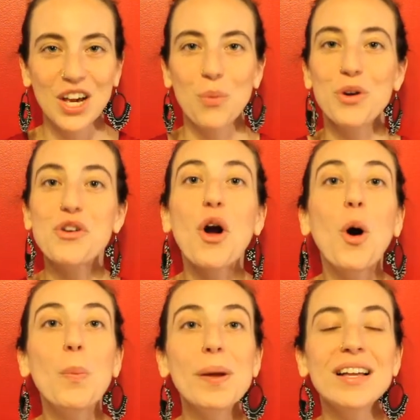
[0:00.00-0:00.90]
When you're
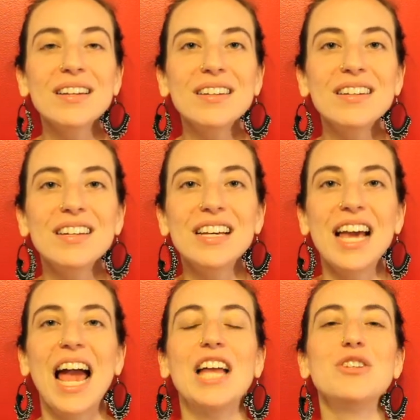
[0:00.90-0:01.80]
open
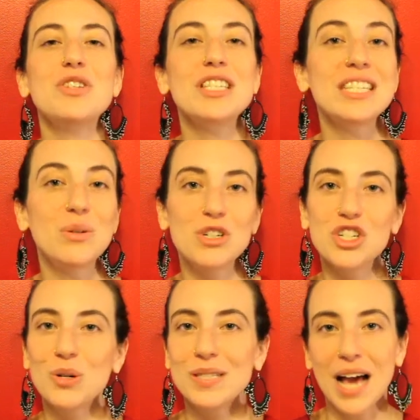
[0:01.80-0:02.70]
and you just see what
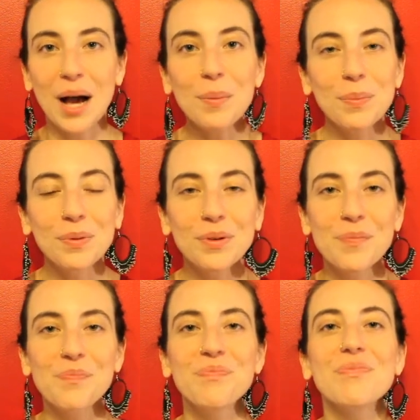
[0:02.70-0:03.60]
shows up,
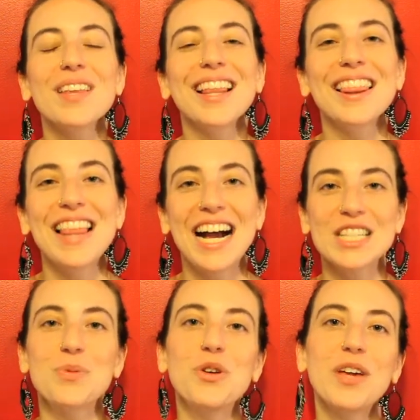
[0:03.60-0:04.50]

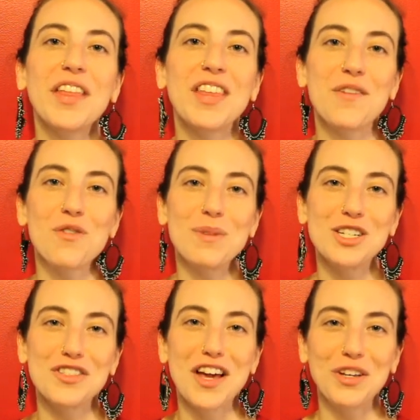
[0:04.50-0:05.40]
that's where you'll get the
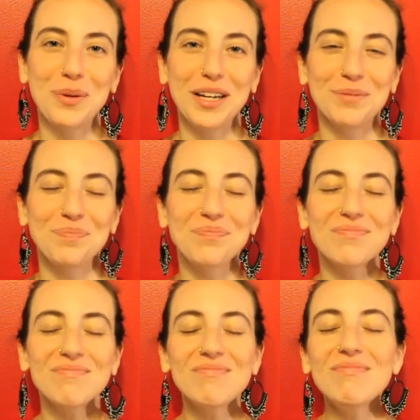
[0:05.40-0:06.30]
information that you need.
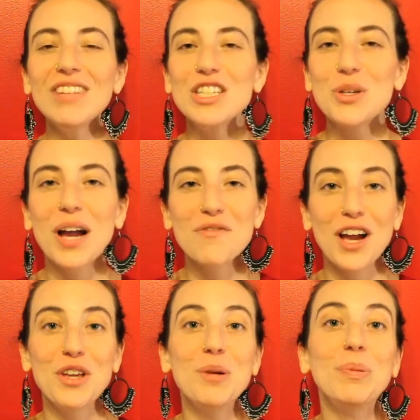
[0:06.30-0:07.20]
So I
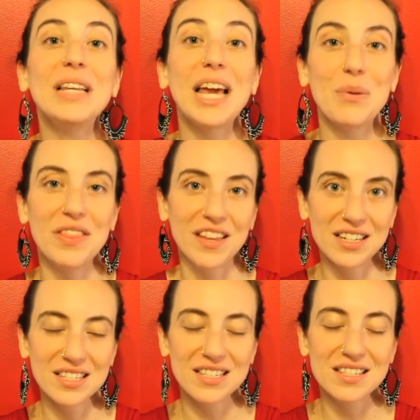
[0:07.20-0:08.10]
invite you to play with
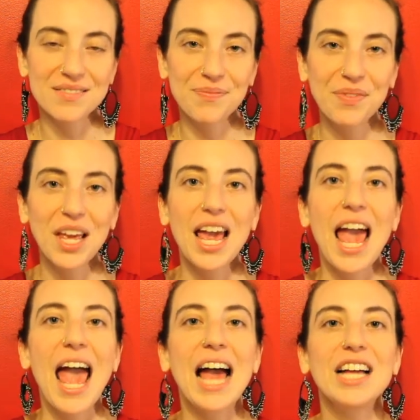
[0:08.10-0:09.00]
this.
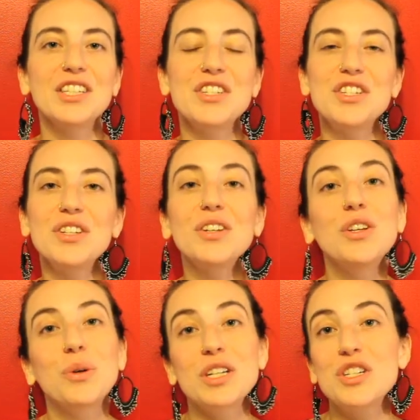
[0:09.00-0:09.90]
And
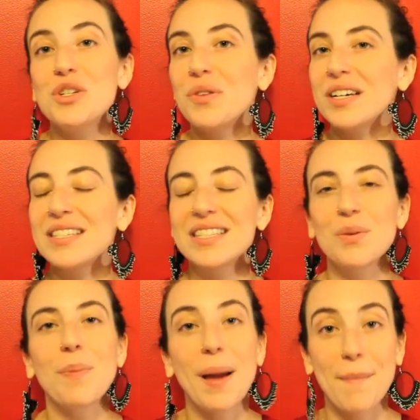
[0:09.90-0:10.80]
you can do this
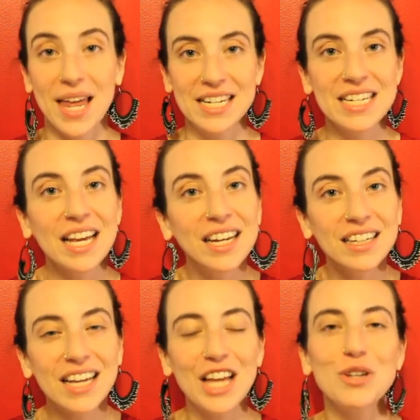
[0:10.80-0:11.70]
by
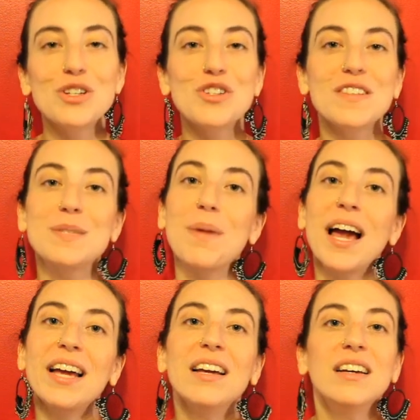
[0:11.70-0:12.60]
meditating, and you can do this by